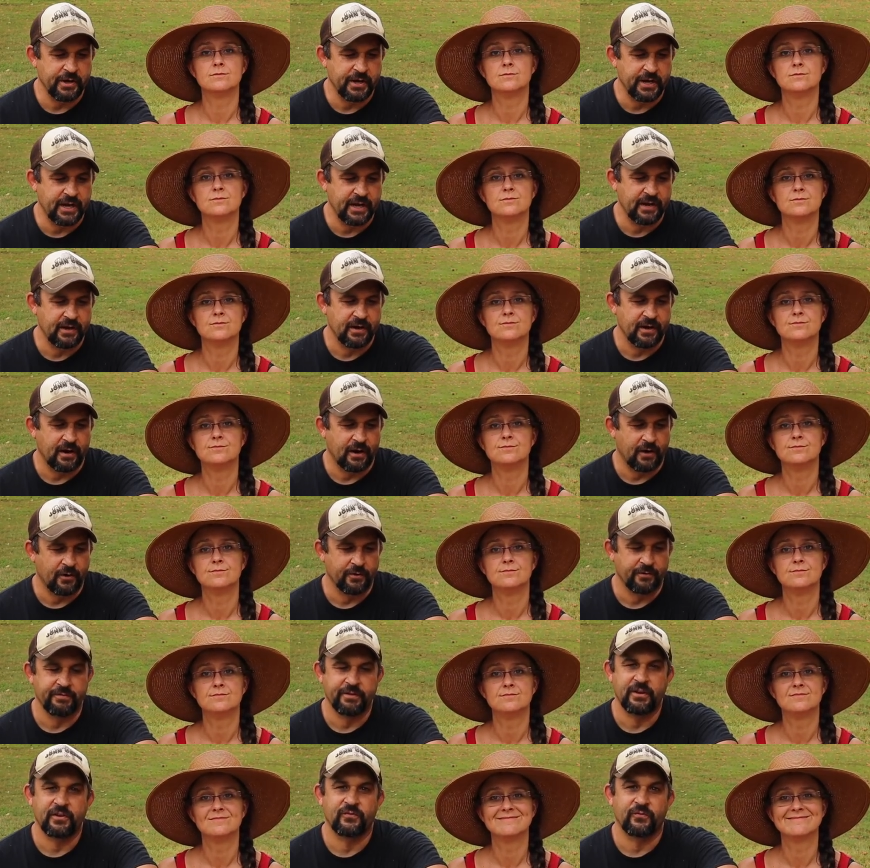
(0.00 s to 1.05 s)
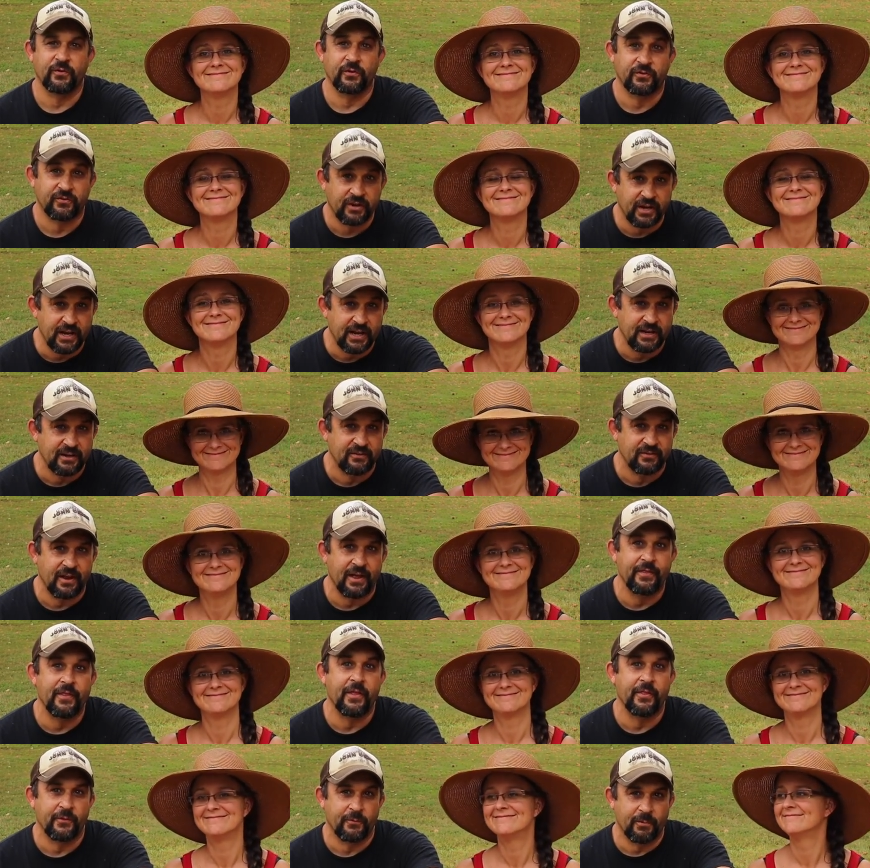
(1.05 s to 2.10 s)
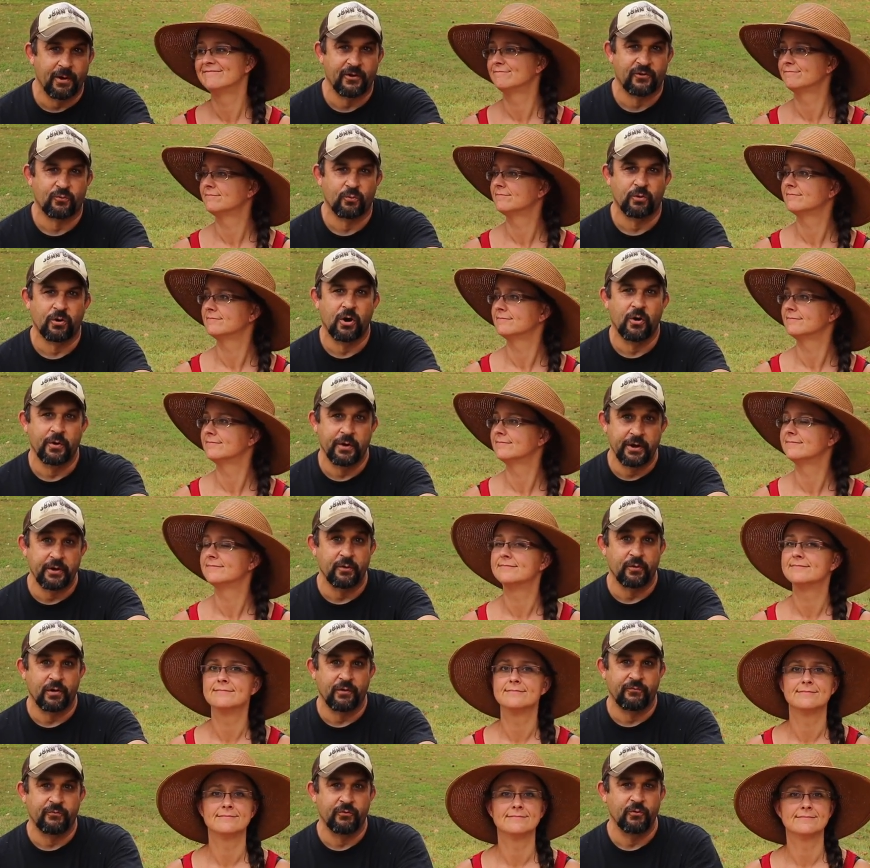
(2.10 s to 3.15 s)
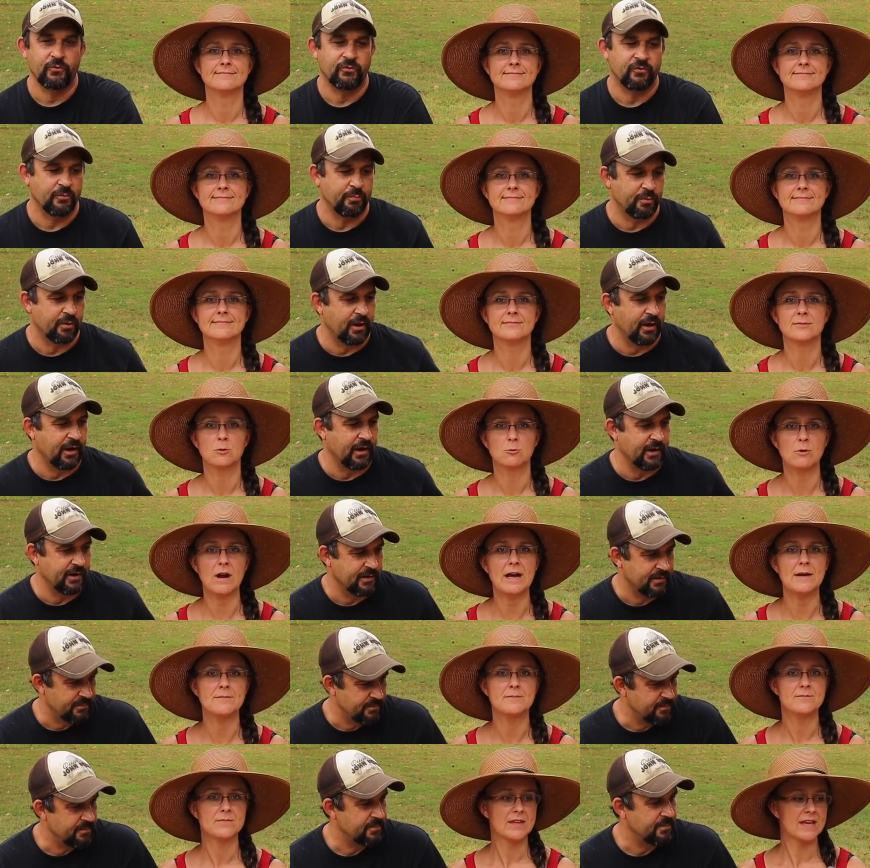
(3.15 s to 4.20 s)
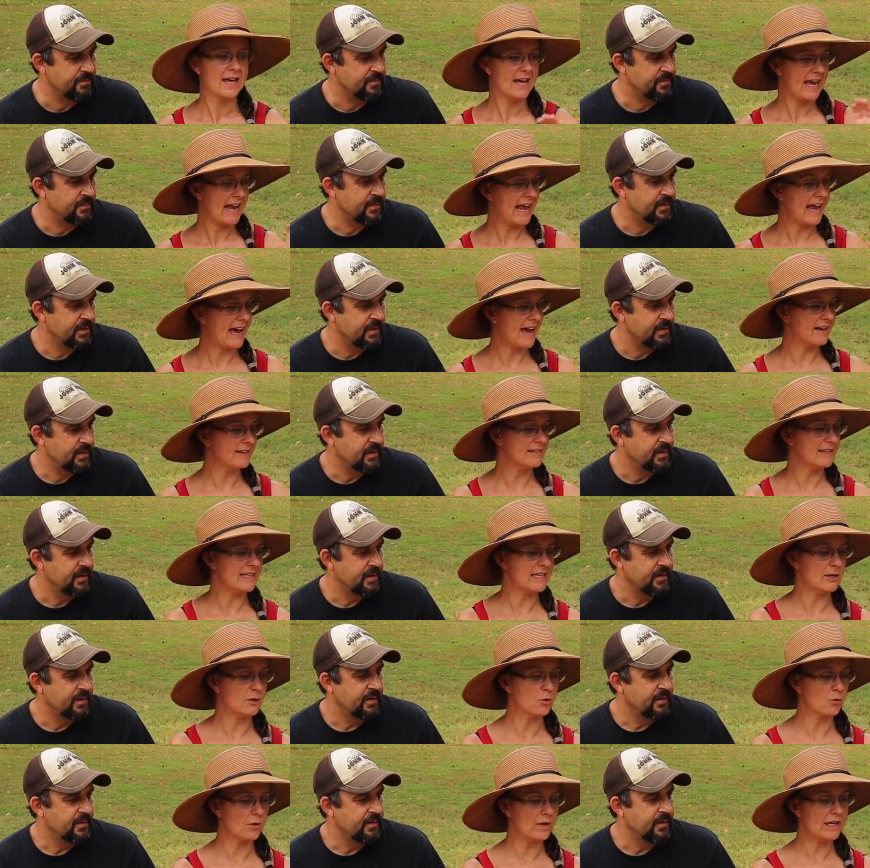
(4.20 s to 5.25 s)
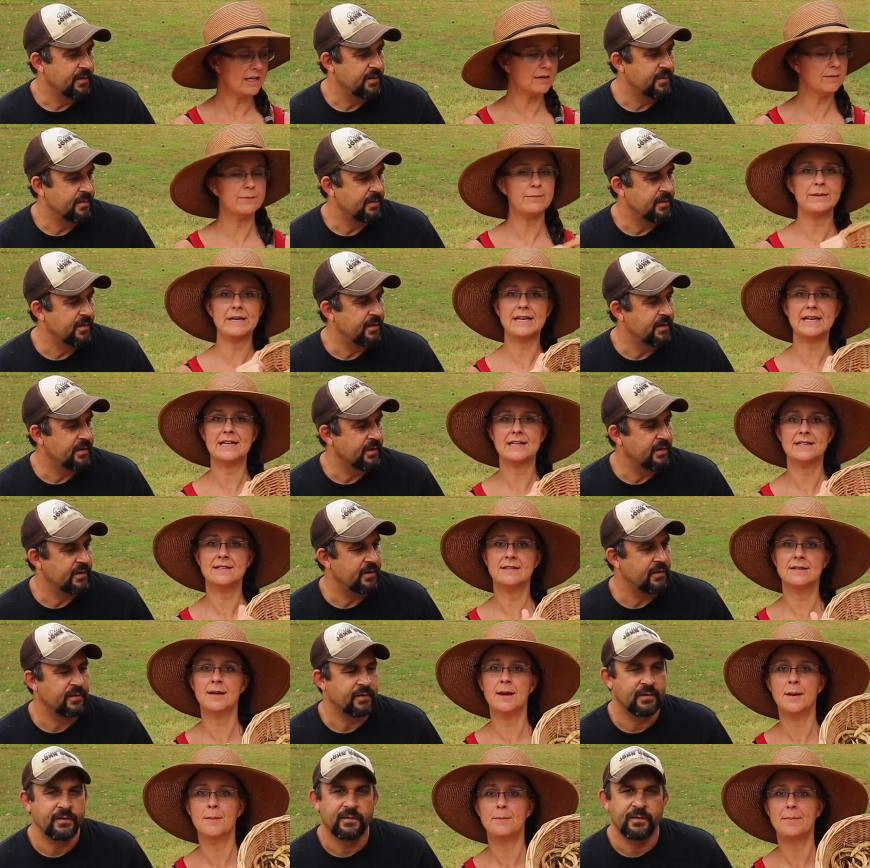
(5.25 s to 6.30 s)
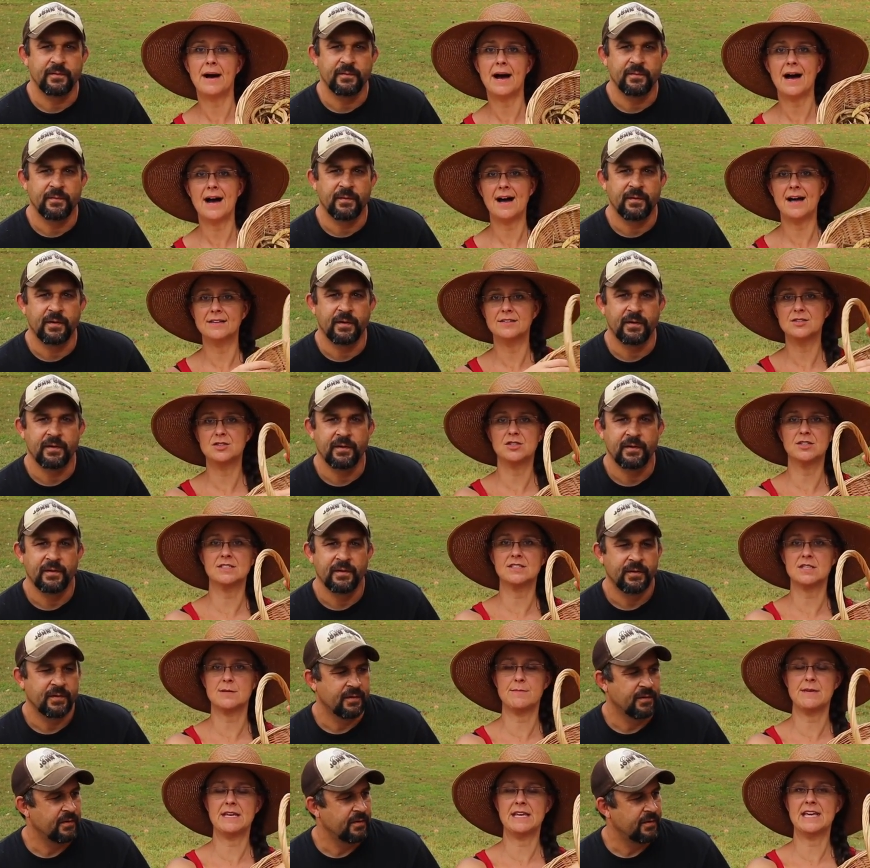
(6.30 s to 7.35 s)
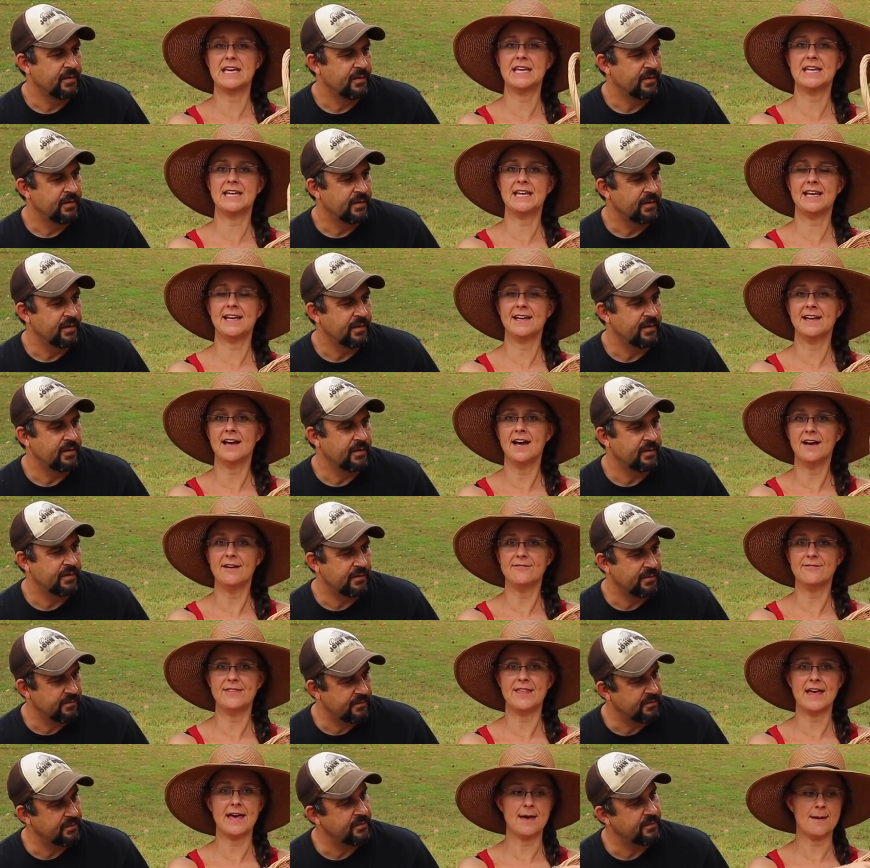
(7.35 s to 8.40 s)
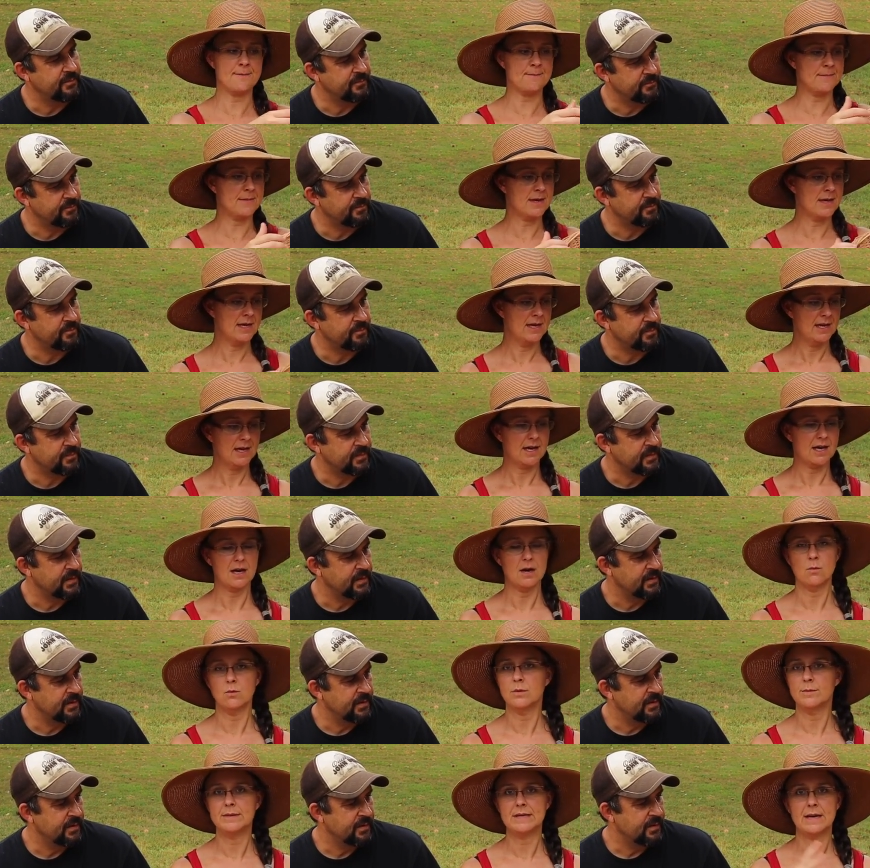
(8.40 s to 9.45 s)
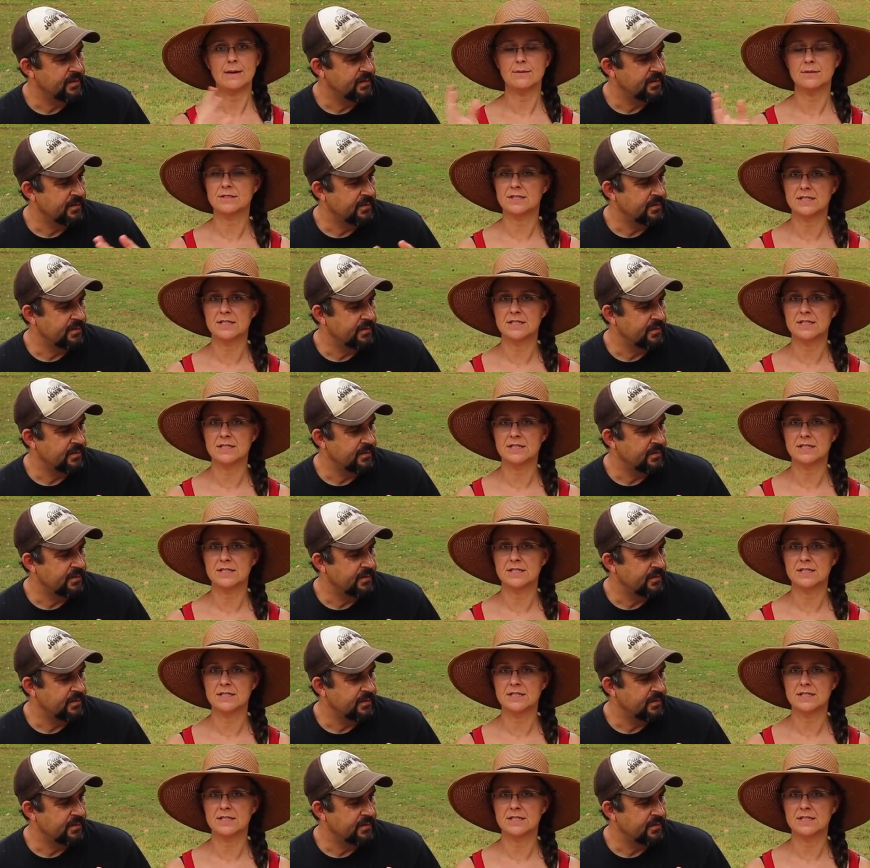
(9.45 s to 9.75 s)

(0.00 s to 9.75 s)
Speaker 1: need out of these for seeds, and then the rest will go into our food supply.
Speaker 2: Right. And the green bean pods, just the beginning of them, uh, we'll be able